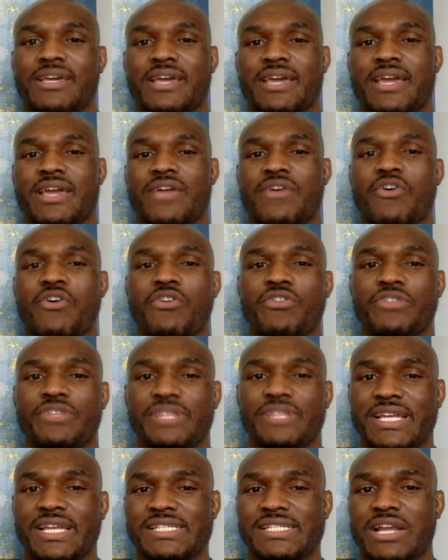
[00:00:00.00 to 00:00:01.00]
and all the
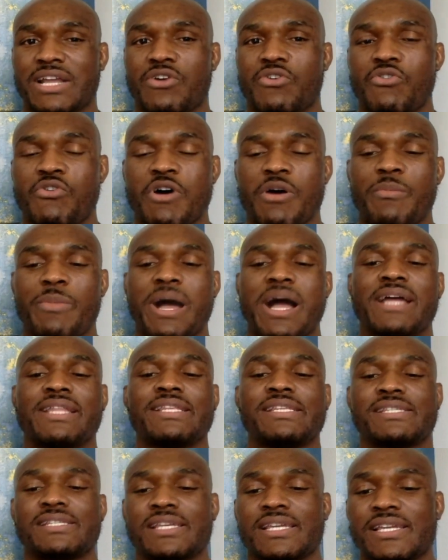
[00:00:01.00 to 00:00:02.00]
things that go on behind
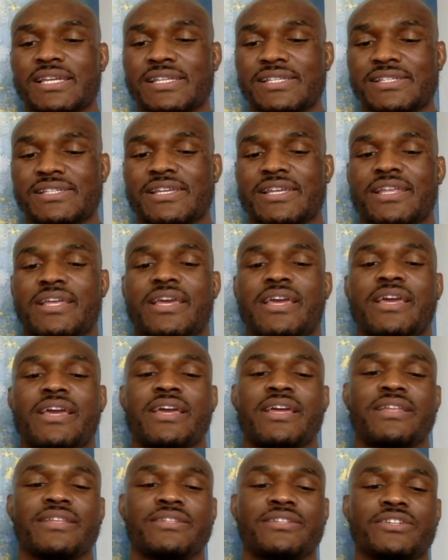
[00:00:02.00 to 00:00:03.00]
the scenes
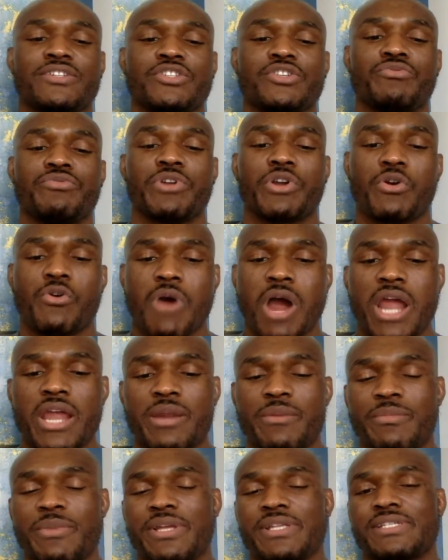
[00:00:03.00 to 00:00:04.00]
and your
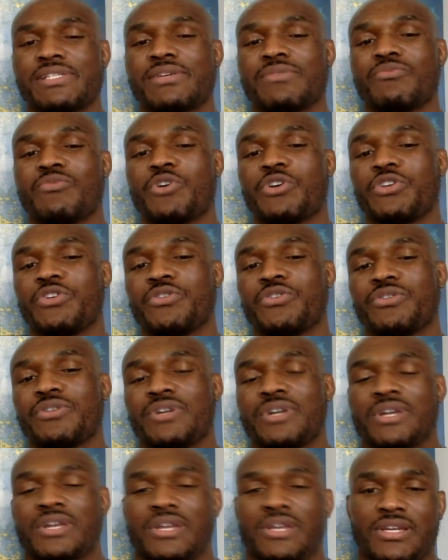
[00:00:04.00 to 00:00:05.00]
requirements and what
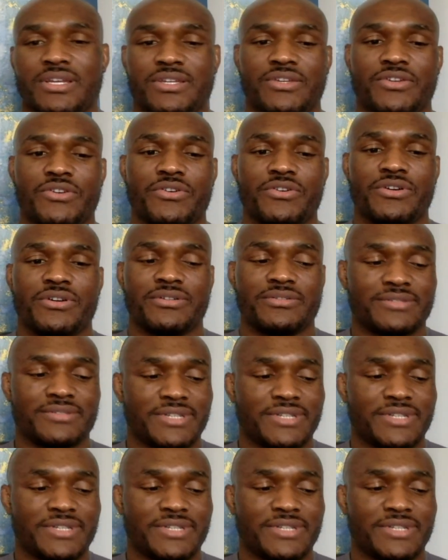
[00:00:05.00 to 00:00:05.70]
you're